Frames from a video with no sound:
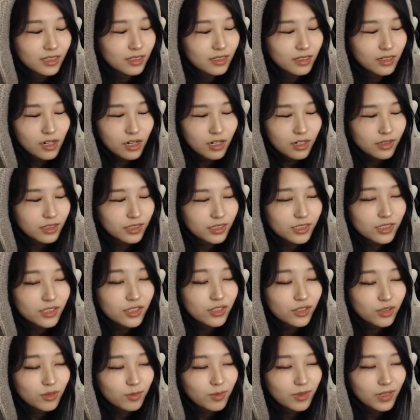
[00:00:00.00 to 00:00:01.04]
Karthus
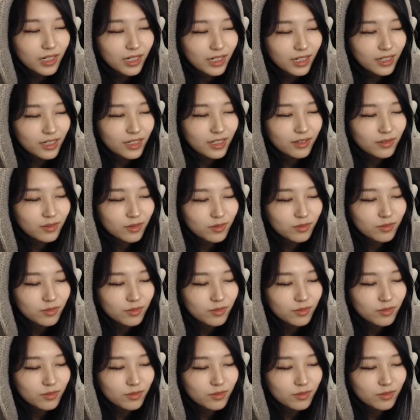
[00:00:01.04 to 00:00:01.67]
2, but I